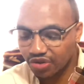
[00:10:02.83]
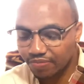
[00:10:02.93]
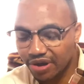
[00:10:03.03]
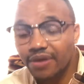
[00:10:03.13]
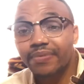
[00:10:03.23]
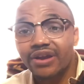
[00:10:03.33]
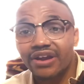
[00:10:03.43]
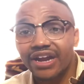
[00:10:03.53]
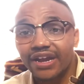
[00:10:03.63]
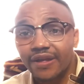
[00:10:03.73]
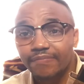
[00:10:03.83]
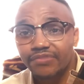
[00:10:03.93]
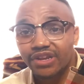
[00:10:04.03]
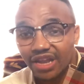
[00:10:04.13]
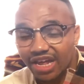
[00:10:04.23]
Burberry
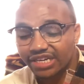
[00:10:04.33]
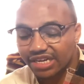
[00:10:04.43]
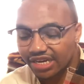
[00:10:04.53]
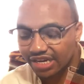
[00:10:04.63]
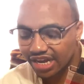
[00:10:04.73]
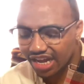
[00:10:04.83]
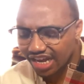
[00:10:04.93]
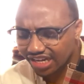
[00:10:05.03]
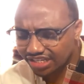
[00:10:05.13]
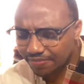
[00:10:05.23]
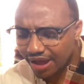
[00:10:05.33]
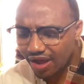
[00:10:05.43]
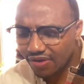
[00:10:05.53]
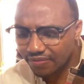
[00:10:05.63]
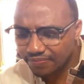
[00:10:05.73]
London is
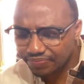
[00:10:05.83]
about,